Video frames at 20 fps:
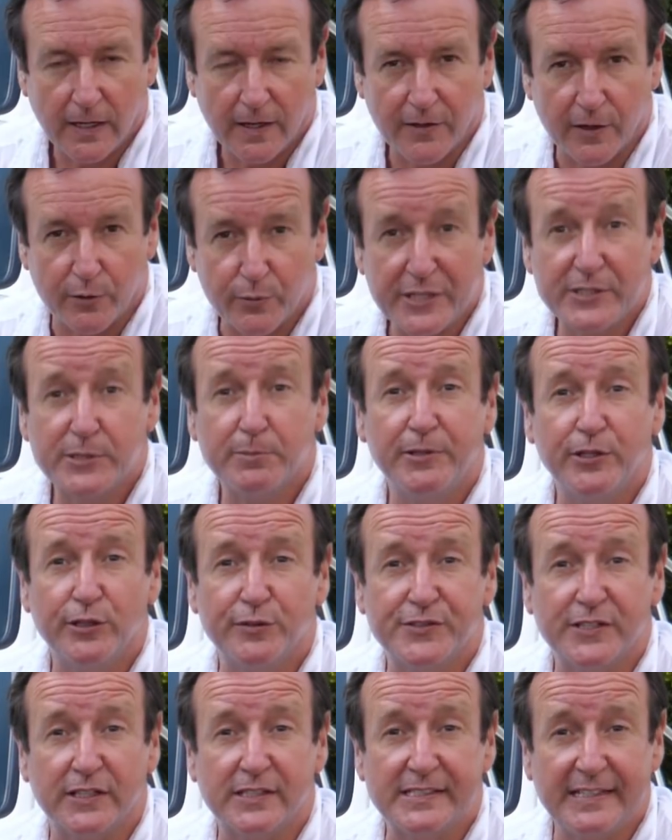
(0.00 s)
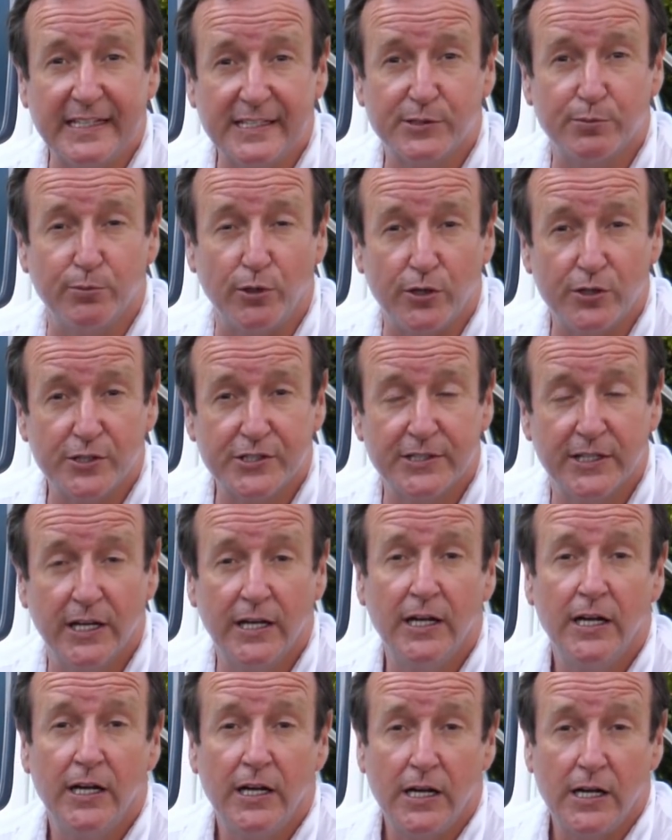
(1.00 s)
The recipe of success was
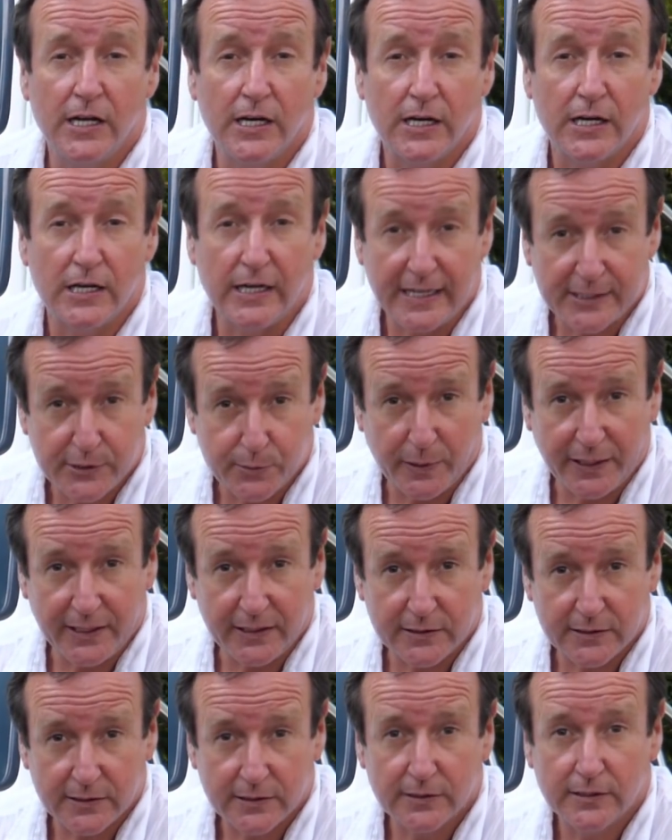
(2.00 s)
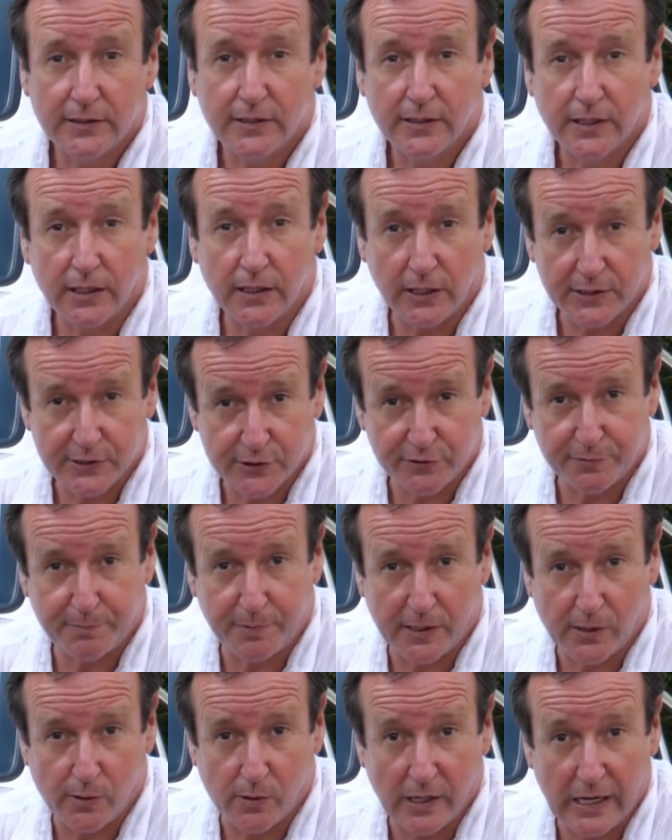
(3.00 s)
less weight, lots of
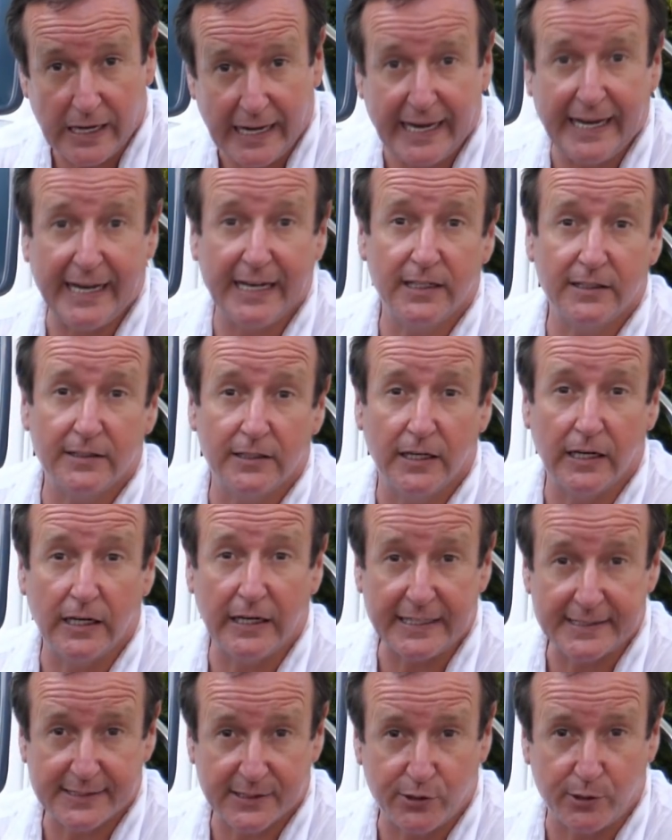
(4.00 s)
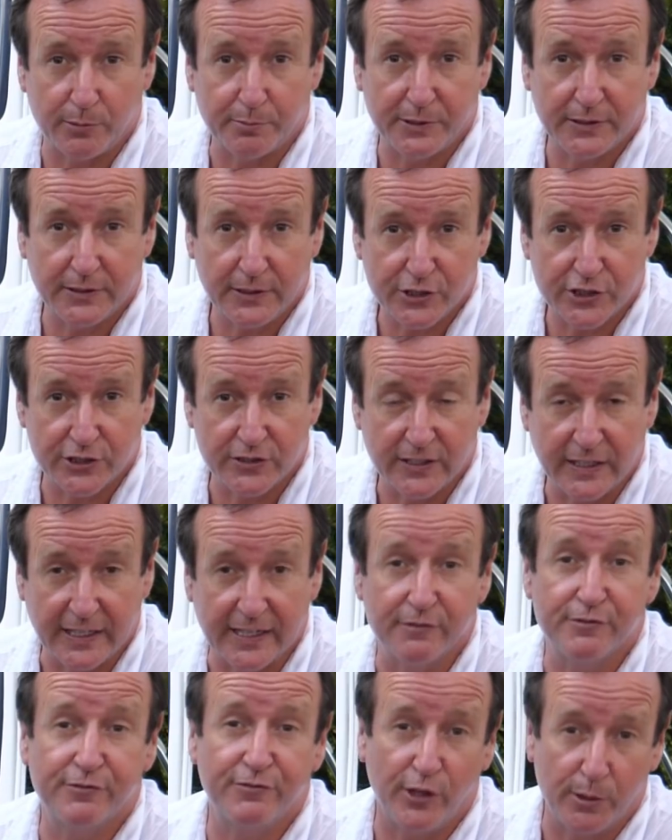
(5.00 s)
power and less competition
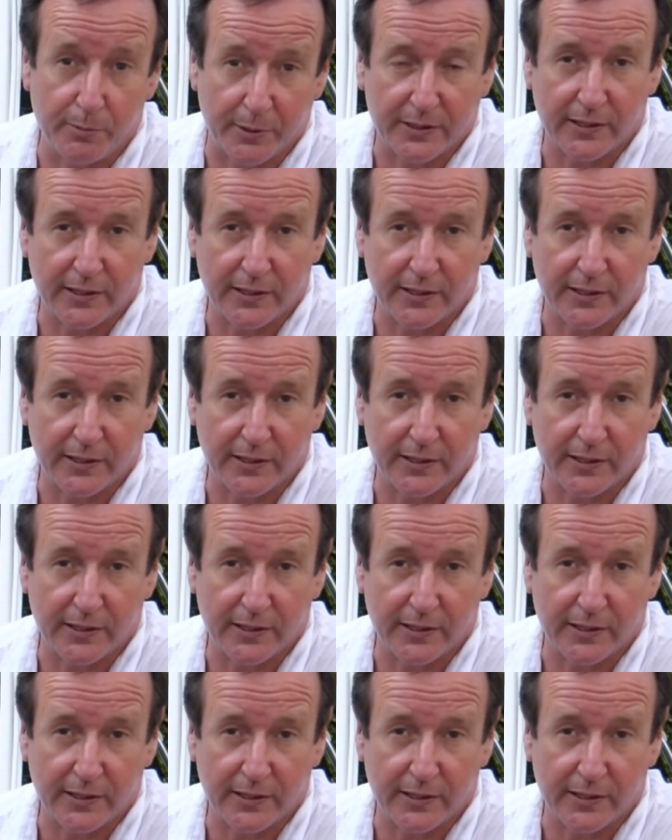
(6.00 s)
in former